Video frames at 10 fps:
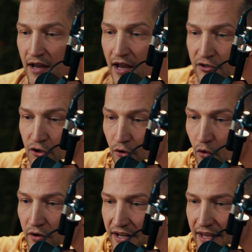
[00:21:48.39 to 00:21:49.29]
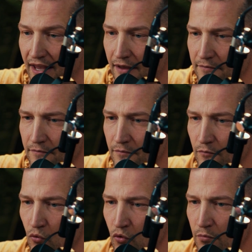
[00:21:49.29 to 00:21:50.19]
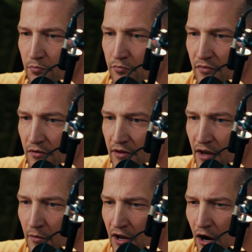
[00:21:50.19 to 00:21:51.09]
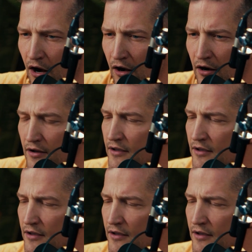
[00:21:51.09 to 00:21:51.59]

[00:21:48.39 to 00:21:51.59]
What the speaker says: and you're going to get, there we are,